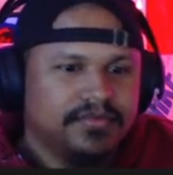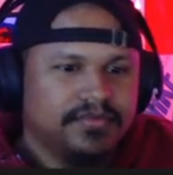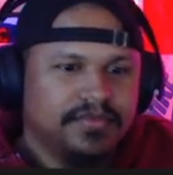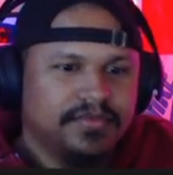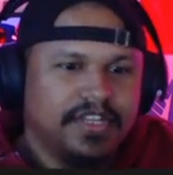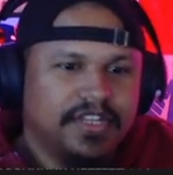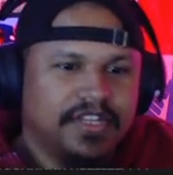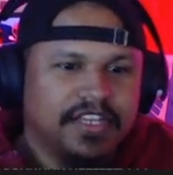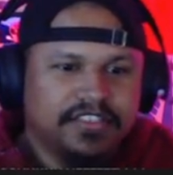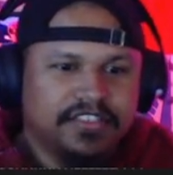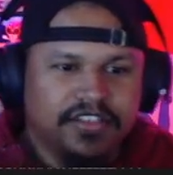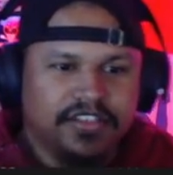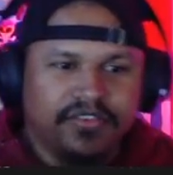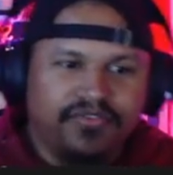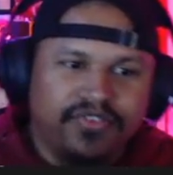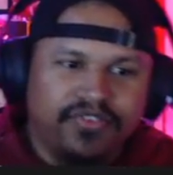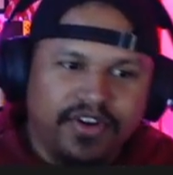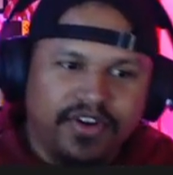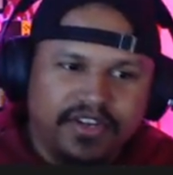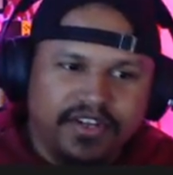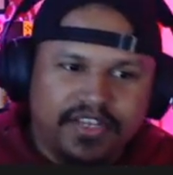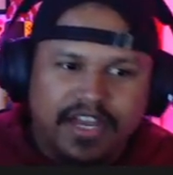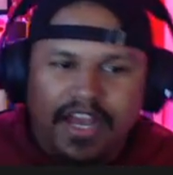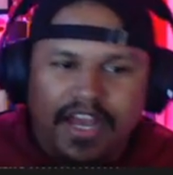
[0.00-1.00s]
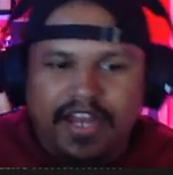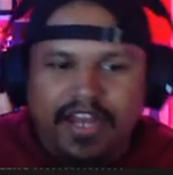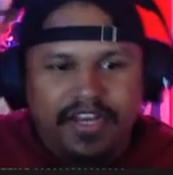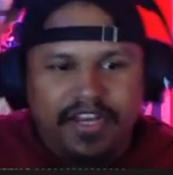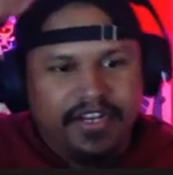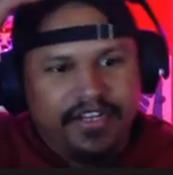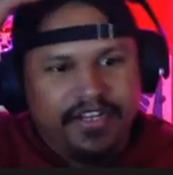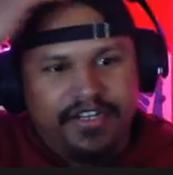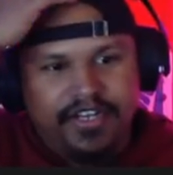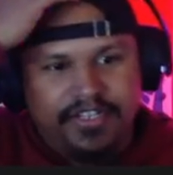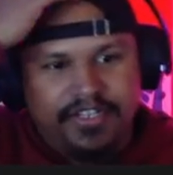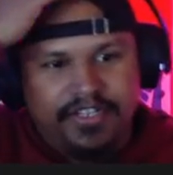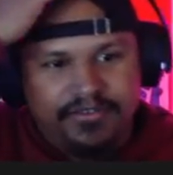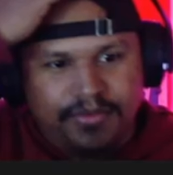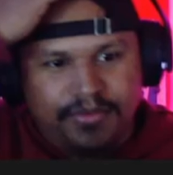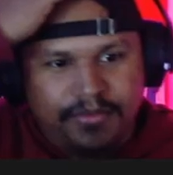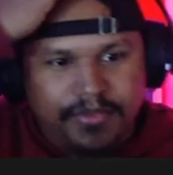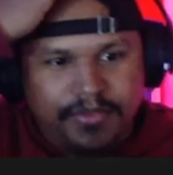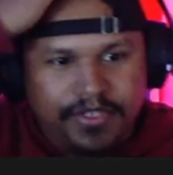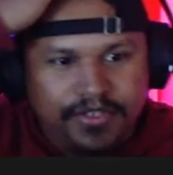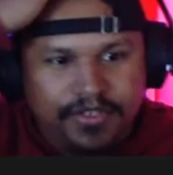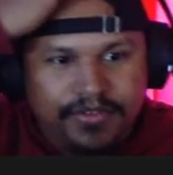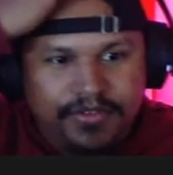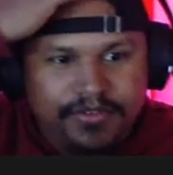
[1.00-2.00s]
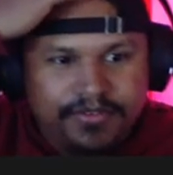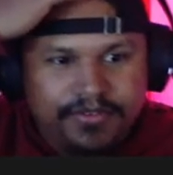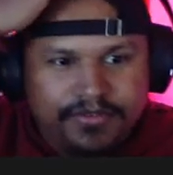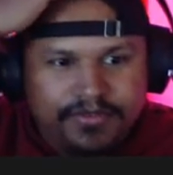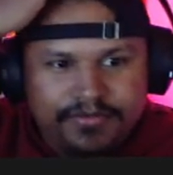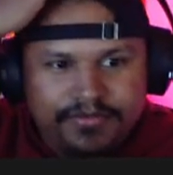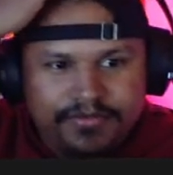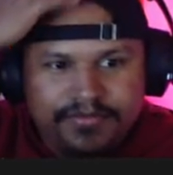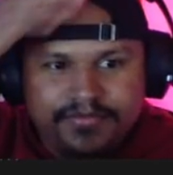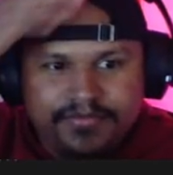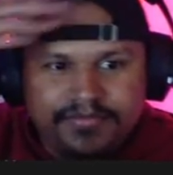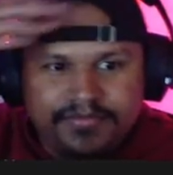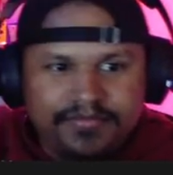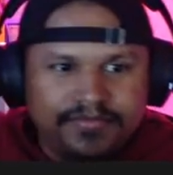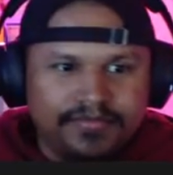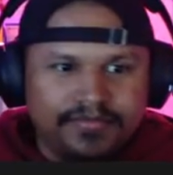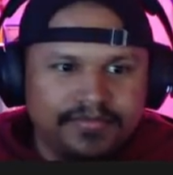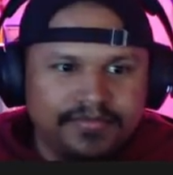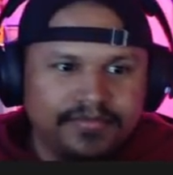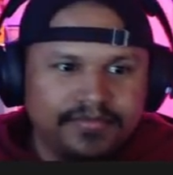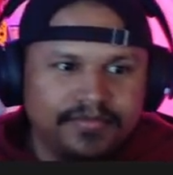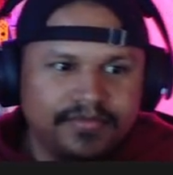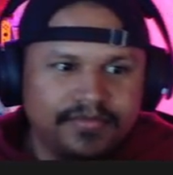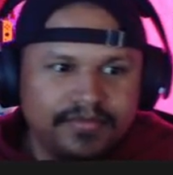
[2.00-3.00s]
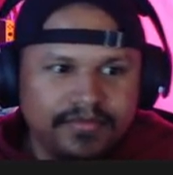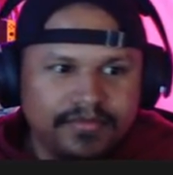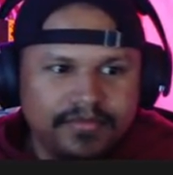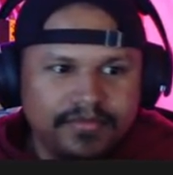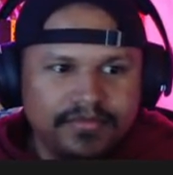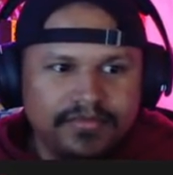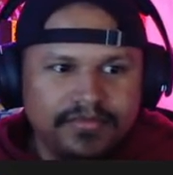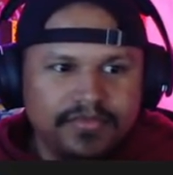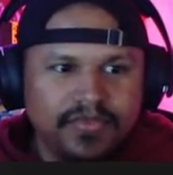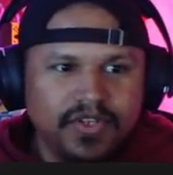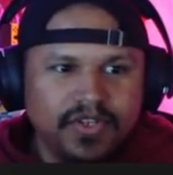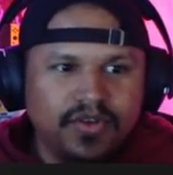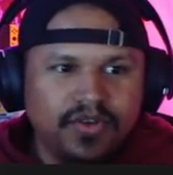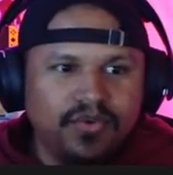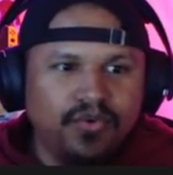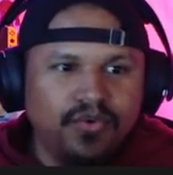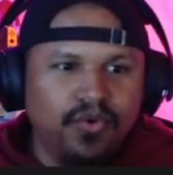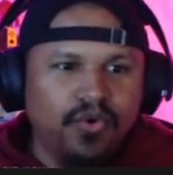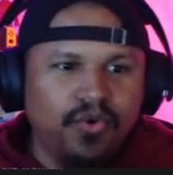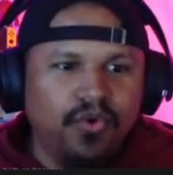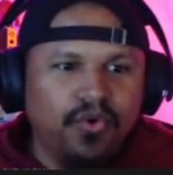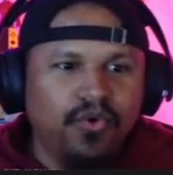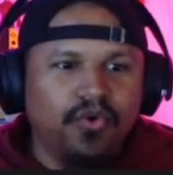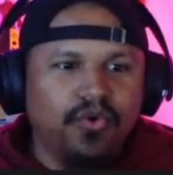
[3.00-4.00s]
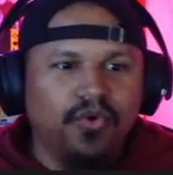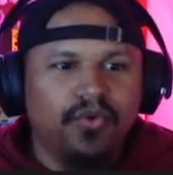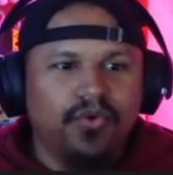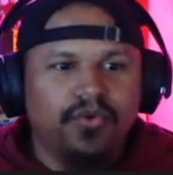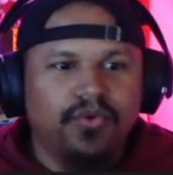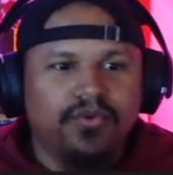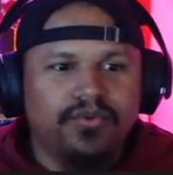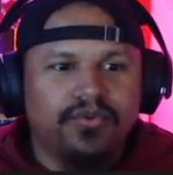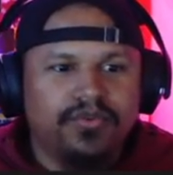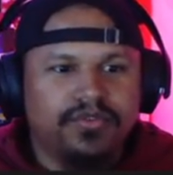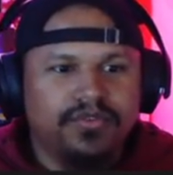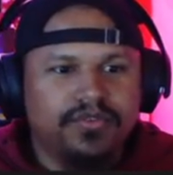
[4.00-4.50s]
Get the fuck out of here. That's what we, we do. Go. Woo!